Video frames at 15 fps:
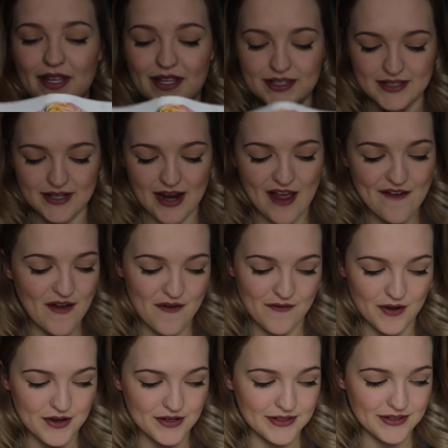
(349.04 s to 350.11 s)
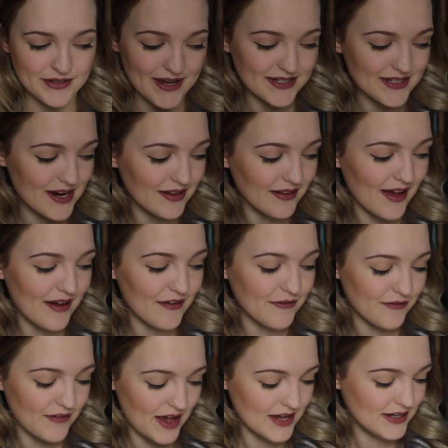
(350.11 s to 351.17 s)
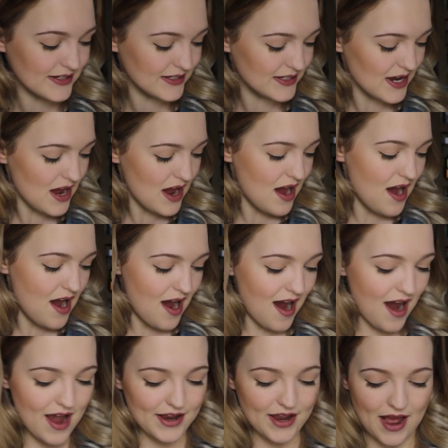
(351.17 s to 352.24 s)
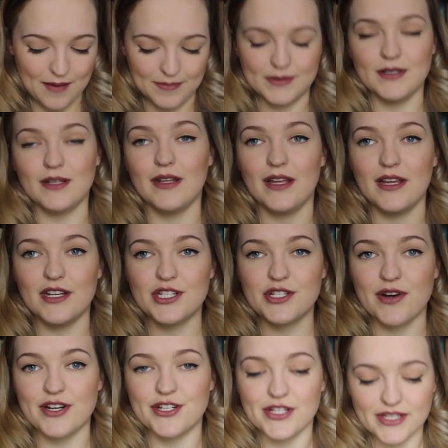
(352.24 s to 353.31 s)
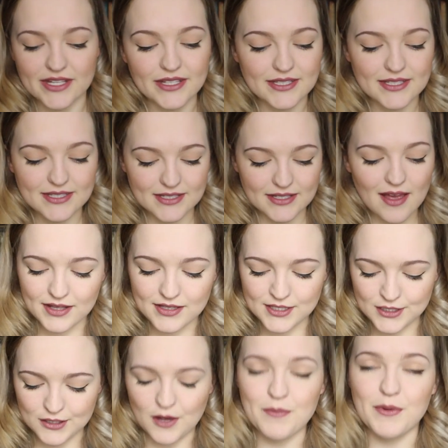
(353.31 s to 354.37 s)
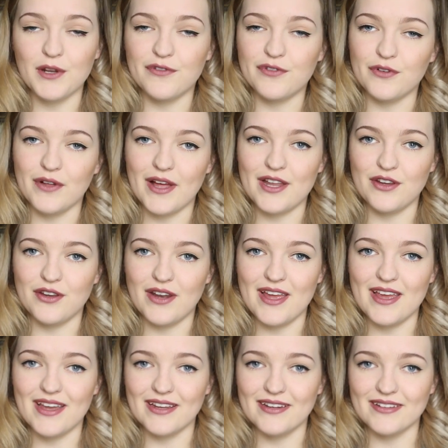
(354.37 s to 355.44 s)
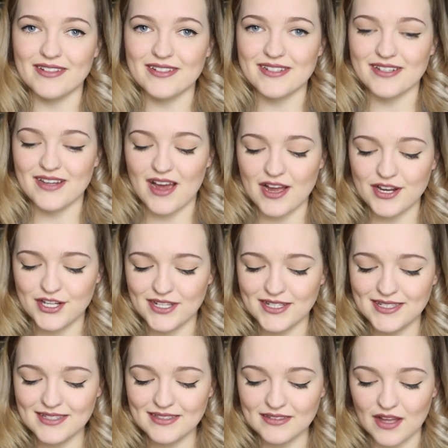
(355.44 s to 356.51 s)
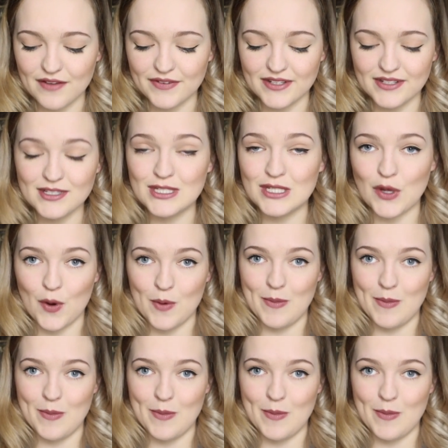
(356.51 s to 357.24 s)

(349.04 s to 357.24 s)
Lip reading: things that I have ever owned in my entire life, and I absolutely treasure this. It's so beautiful and unique, and I just love it so